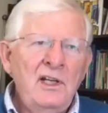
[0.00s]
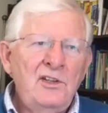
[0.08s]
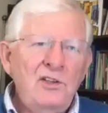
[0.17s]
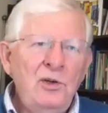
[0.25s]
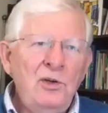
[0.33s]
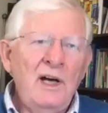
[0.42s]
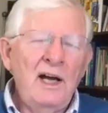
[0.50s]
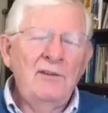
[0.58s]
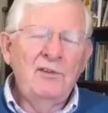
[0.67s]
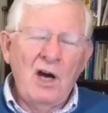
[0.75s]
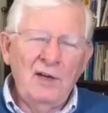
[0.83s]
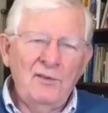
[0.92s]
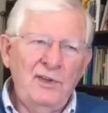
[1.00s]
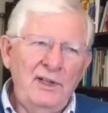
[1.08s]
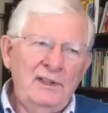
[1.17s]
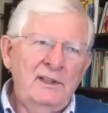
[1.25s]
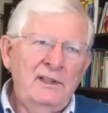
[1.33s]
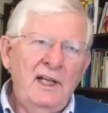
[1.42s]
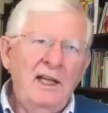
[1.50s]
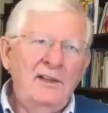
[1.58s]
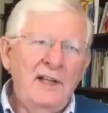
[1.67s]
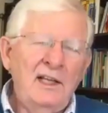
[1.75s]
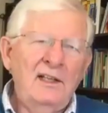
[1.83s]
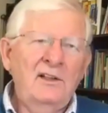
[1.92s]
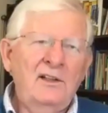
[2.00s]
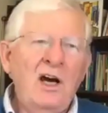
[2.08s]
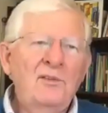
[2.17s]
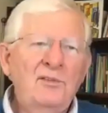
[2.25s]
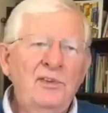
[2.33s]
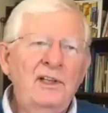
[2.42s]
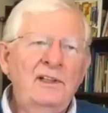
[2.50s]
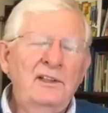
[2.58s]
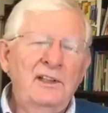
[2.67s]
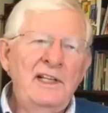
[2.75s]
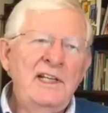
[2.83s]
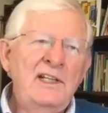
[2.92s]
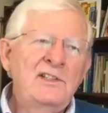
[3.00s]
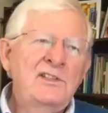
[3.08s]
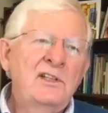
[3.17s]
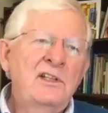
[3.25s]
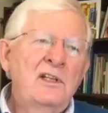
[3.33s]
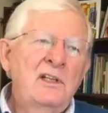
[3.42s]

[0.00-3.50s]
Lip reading: You will have conflict, and that conflict leads